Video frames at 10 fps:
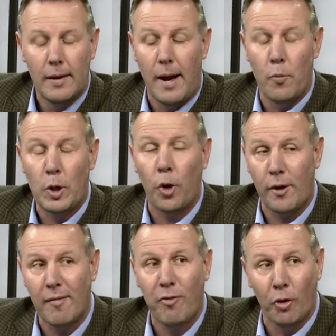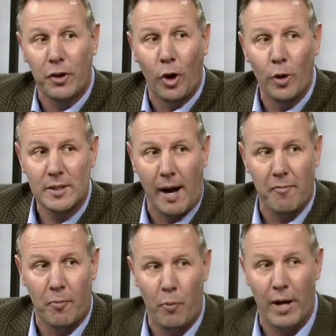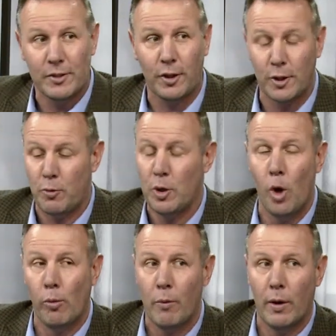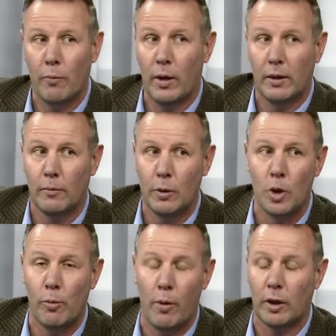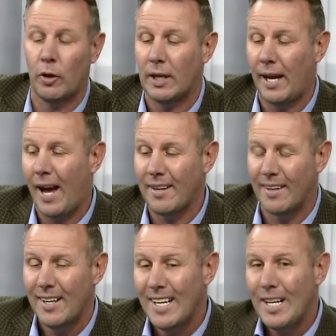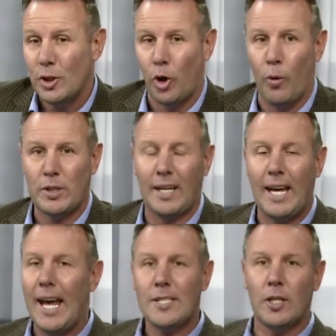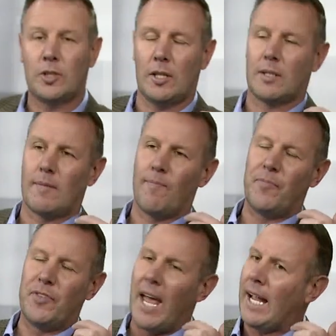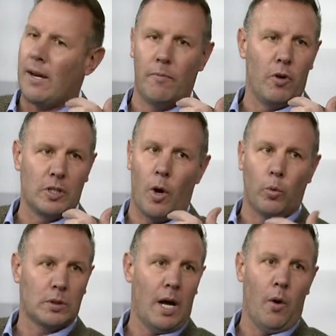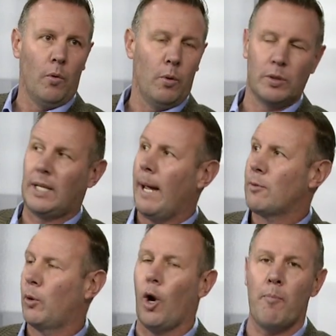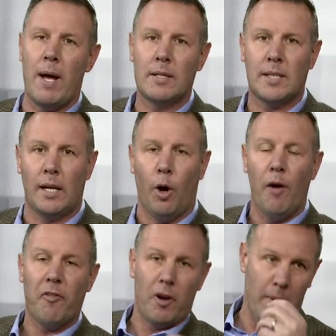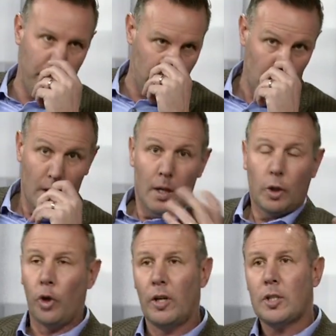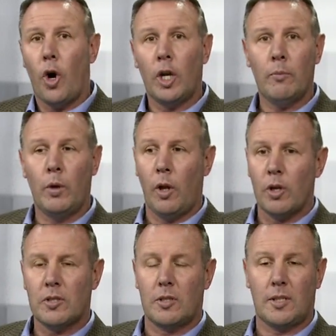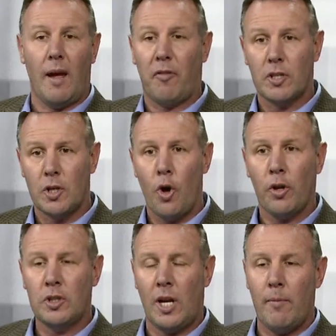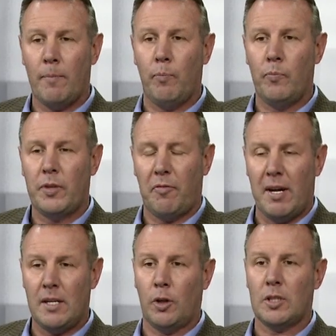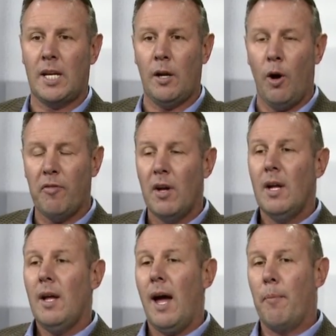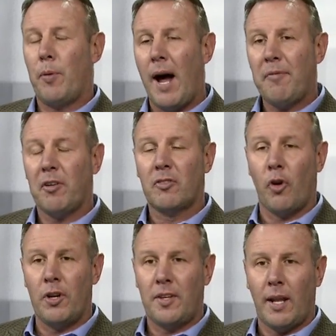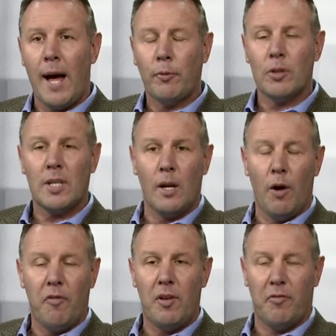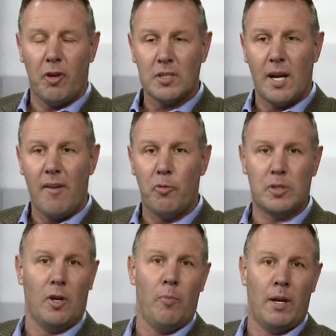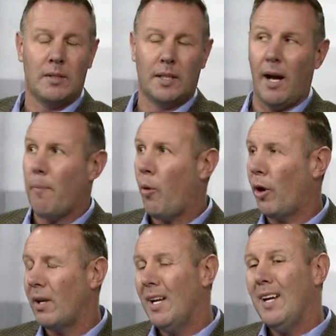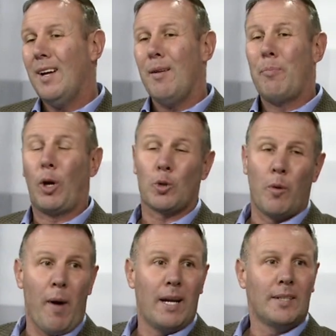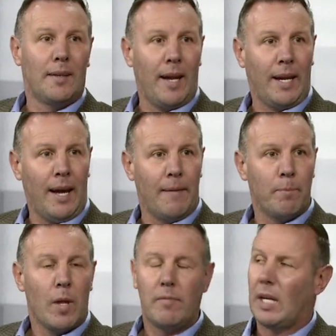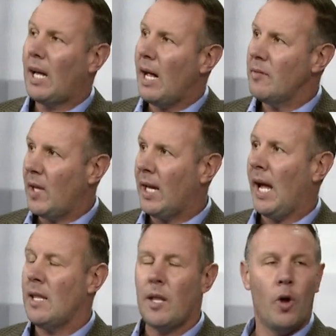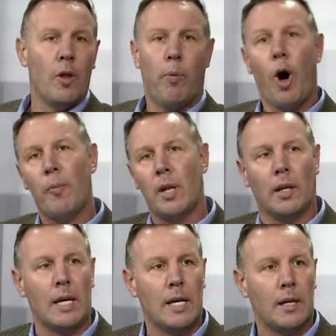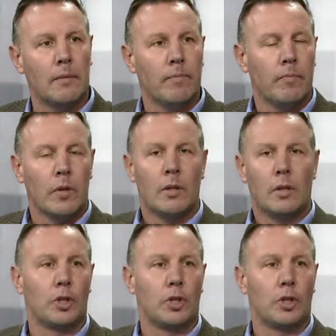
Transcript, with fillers: and we couldn't afford to go to Stamford Bridge because we know we weren't, we knew we weren't going to get in. So it was a case of just digging results out. There was games we got men sent off. I remember going to Tottenham, we lost Stefan Schnoor, the German defender, got sent off. At Bradford, Rory Delap got sent off in the first half. We still managed to get a point because we managed to dig in. If you can't dig in down the bottom of the league, you're